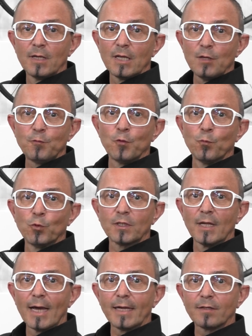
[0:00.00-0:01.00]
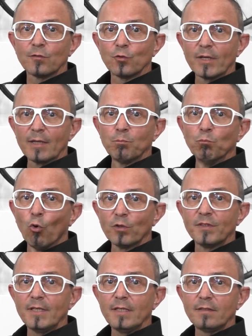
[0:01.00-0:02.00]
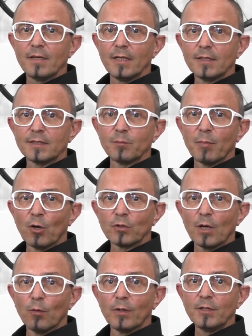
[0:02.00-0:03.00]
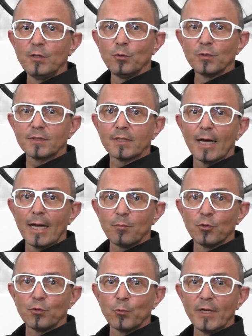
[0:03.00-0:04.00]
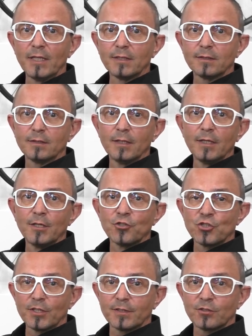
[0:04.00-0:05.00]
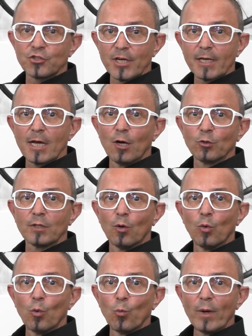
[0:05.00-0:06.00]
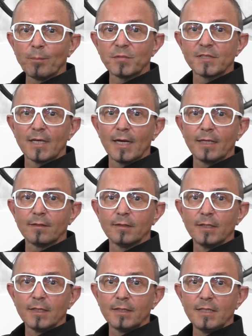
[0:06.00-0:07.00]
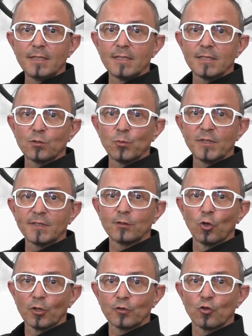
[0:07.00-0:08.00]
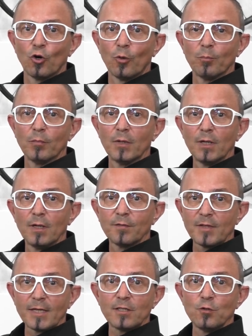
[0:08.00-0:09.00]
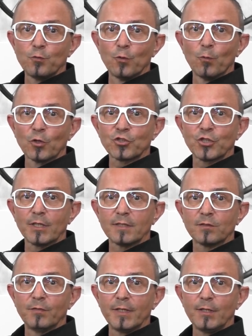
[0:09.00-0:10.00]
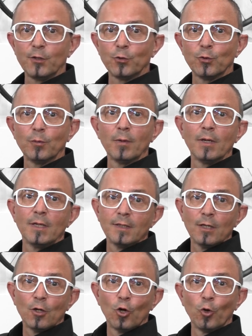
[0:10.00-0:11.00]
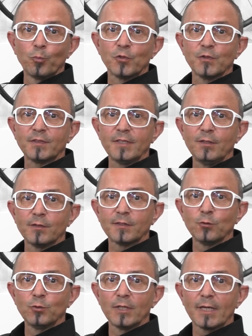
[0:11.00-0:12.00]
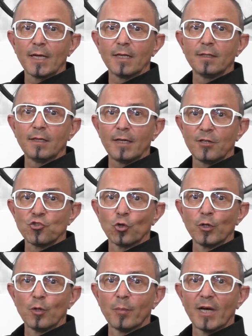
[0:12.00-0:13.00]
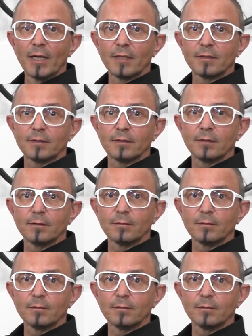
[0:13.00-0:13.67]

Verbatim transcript: If you would like to get more details about our newest hybrid wheels, just check out our website dtswiss.com. Thank you for watching this video. Hope to see you soon again. Enjoy your bikes.